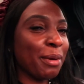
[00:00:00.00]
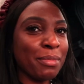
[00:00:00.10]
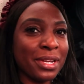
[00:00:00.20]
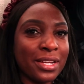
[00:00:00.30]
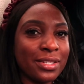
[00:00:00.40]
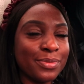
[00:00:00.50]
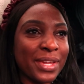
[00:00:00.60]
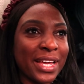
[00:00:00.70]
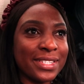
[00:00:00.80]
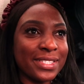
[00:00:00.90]
a minute
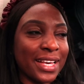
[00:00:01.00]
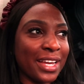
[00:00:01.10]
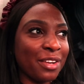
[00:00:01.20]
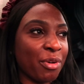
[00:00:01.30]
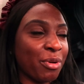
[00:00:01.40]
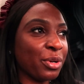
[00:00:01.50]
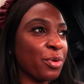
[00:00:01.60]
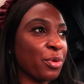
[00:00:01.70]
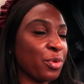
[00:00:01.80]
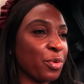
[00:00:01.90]
and decide if I want to
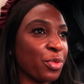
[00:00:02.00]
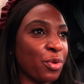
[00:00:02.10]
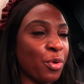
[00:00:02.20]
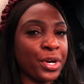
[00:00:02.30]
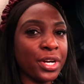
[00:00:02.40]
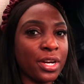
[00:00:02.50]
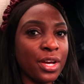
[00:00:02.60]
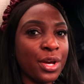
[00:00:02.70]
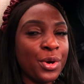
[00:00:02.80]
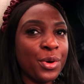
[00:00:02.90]
go to North York
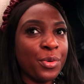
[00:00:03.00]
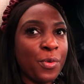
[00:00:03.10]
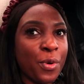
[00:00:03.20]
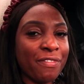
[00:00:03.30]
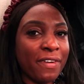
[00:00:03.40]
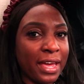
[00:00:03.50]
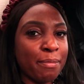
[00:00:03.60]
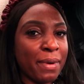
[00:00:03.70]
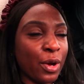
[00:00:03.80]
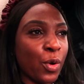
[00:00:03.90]
or if I
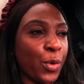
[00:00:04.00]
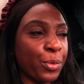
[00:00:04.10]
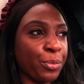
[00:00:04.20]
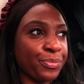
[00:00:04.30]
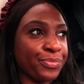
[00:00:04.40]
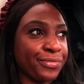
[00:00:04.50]
head back home.